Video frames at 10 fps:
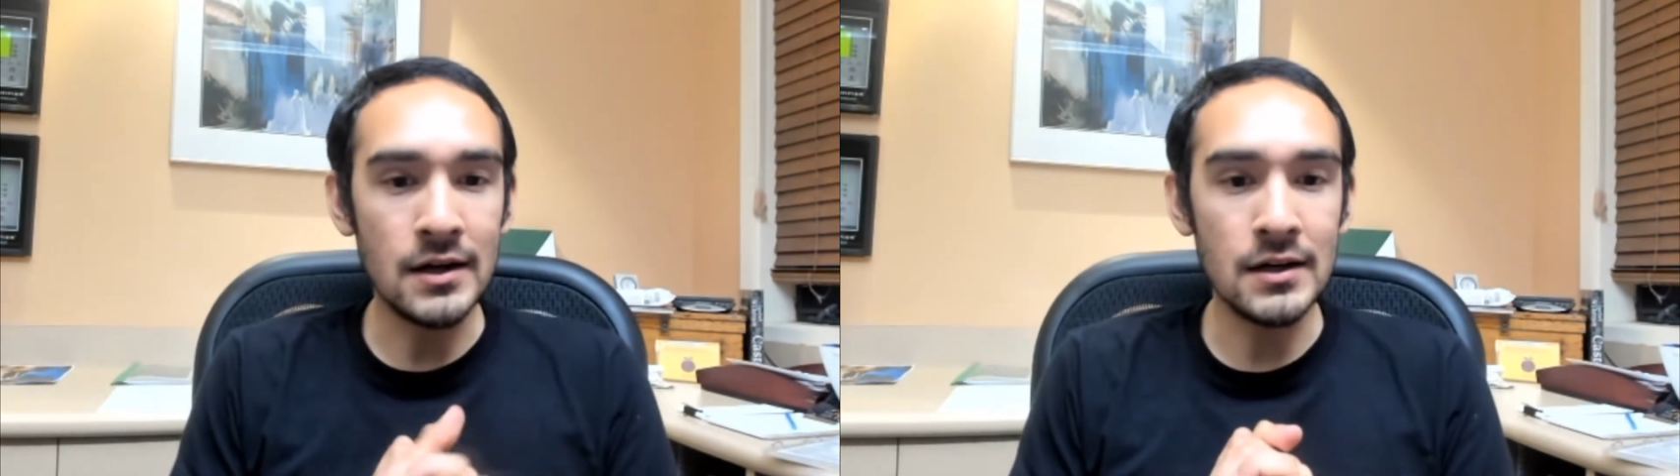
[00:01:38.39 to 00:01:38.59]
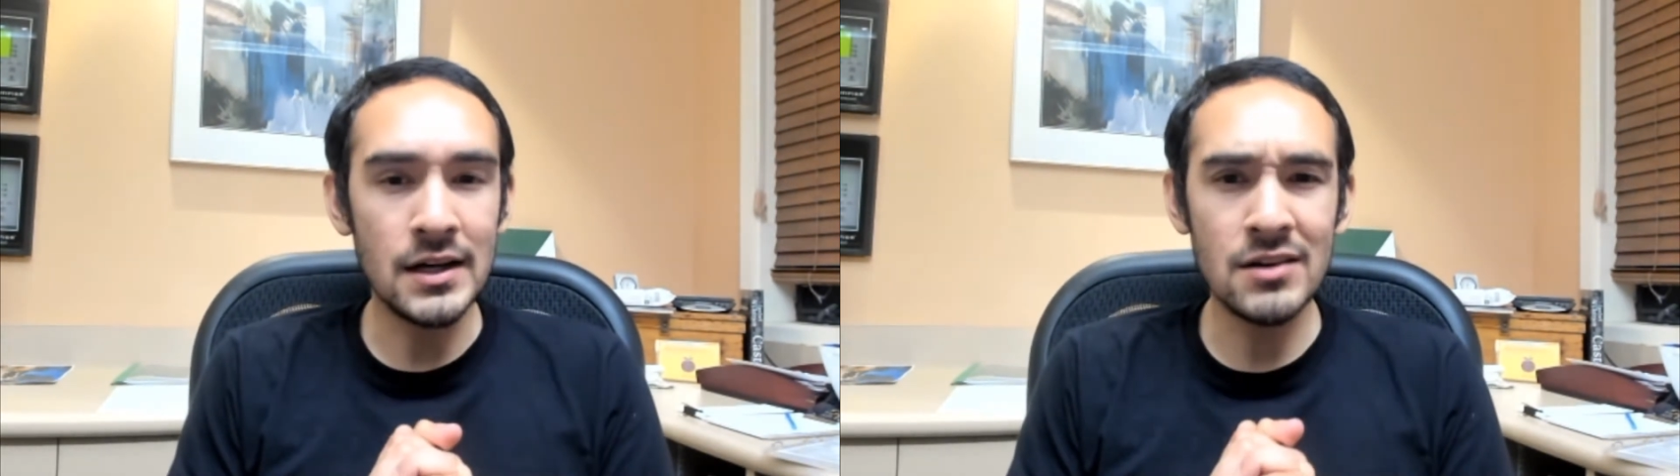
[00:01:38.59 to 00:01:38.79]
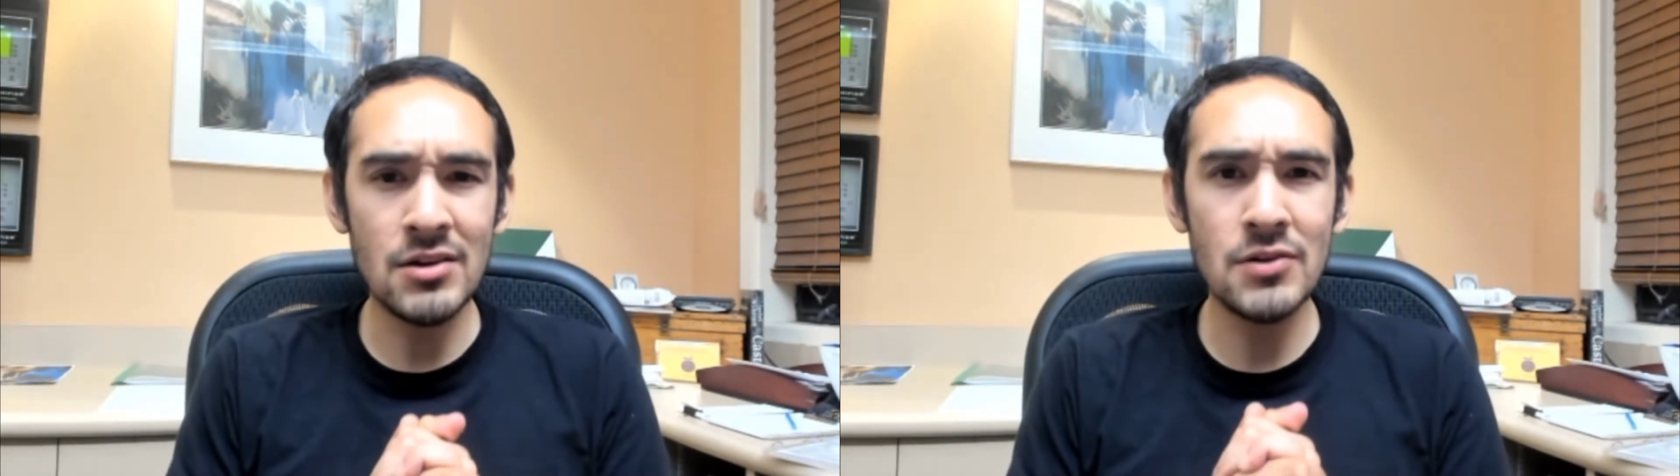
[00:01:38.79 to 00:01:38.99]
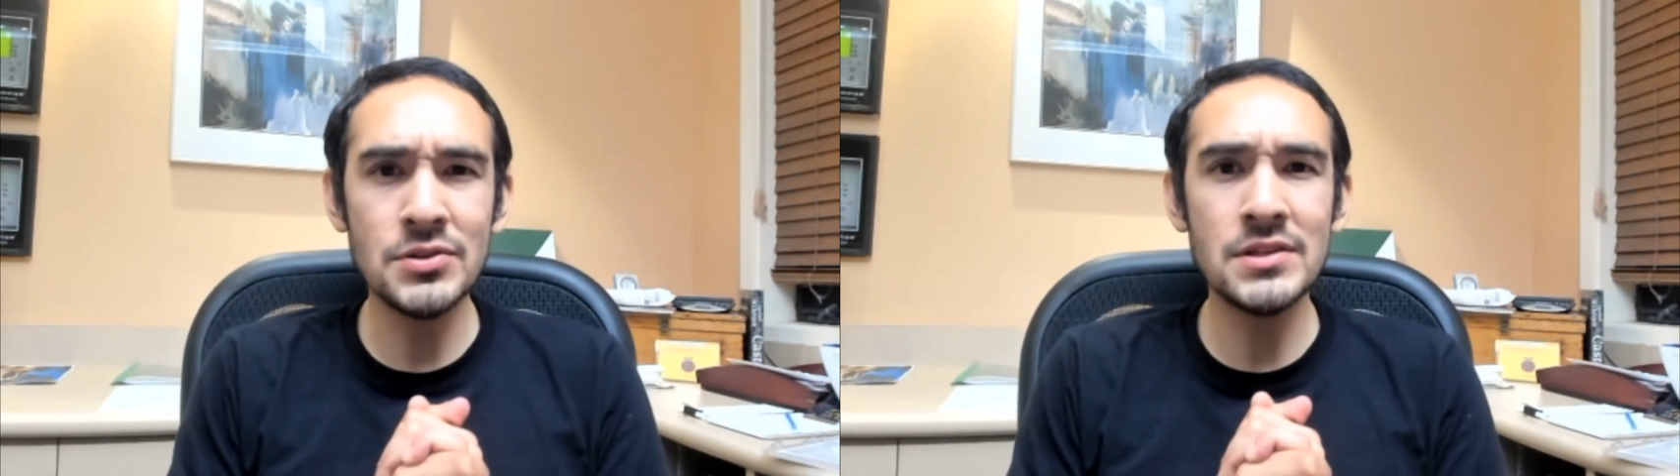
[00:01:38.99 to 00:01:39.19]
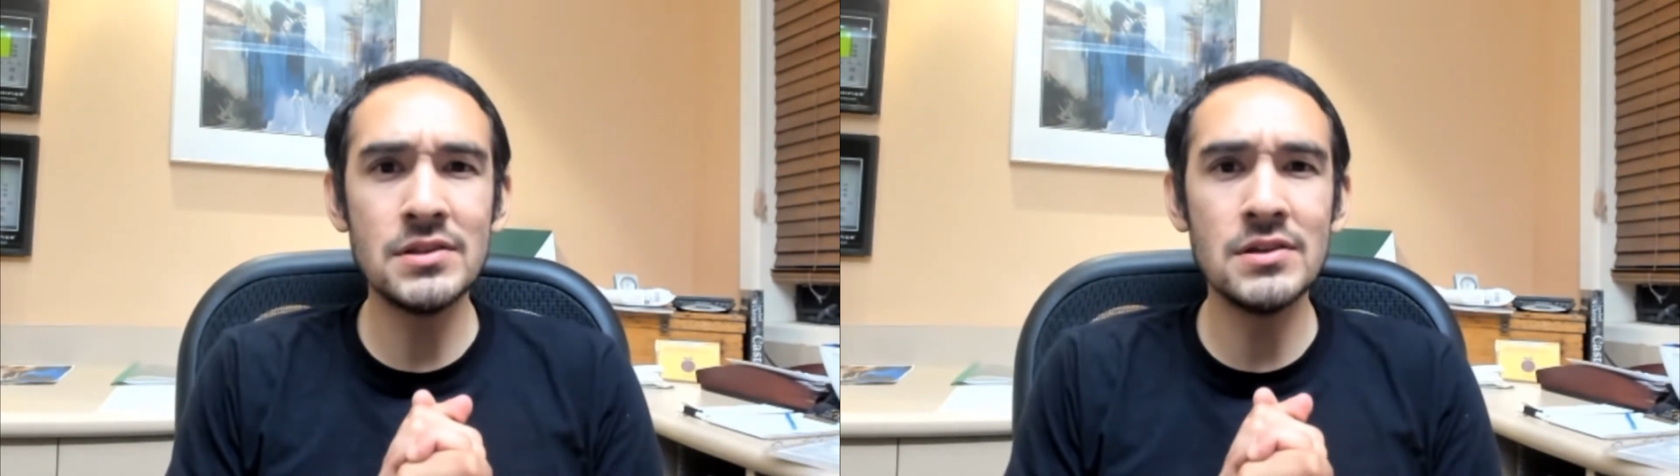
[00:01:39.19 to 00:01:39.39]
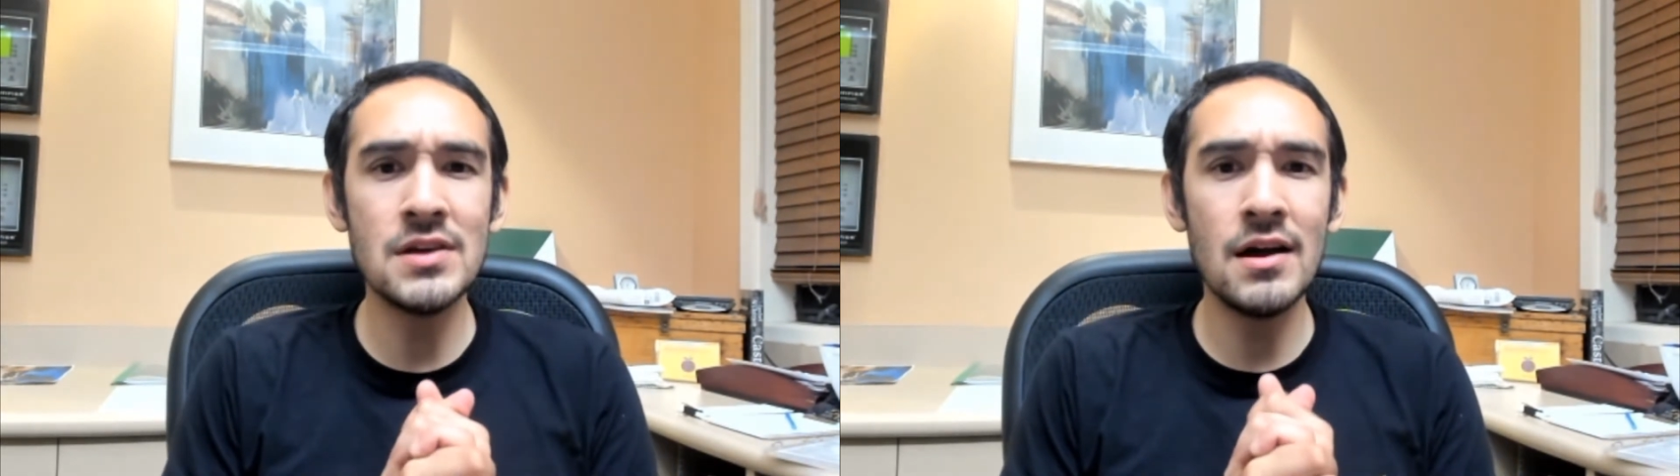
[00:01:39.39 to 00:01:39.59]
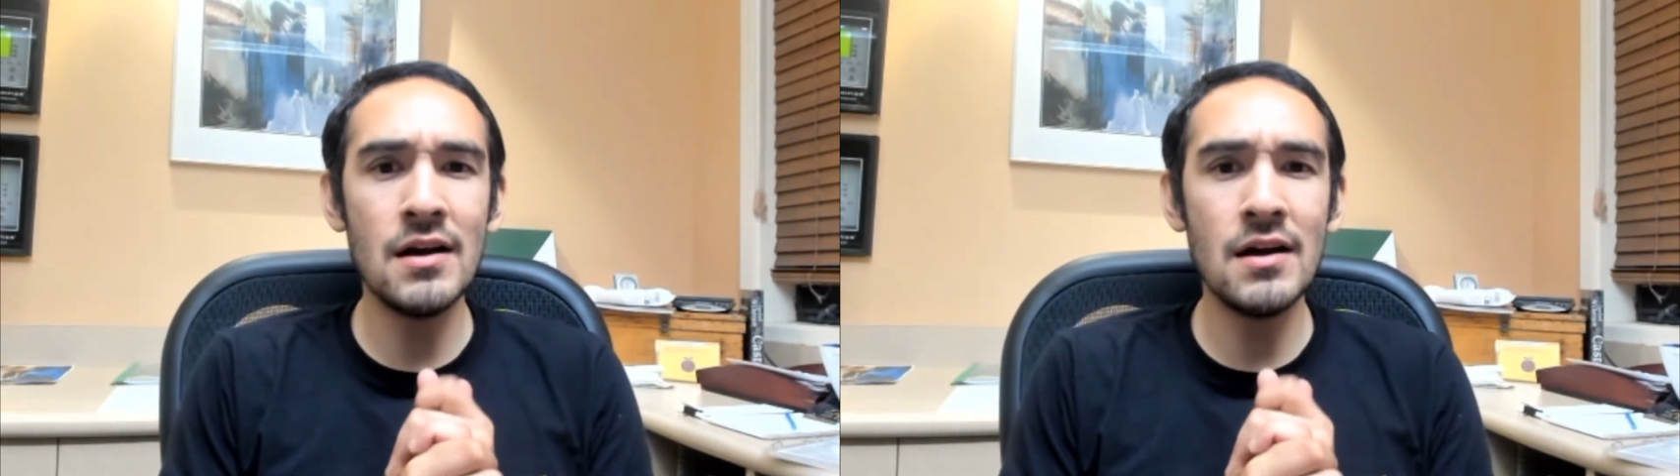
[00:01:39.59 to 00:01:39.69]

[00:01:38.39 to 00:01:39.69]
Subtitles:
I don't think there's